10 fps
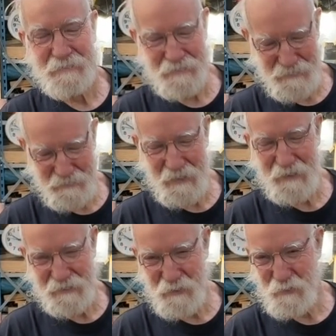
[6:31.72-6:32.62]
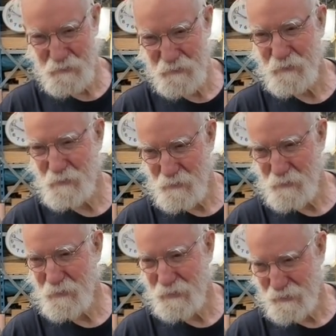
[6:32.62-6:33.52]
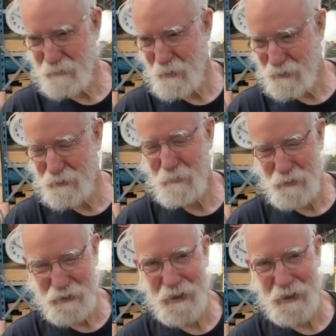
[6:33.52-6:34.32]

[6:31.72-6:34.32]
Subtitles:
Oh, he's going to his mother's birthday.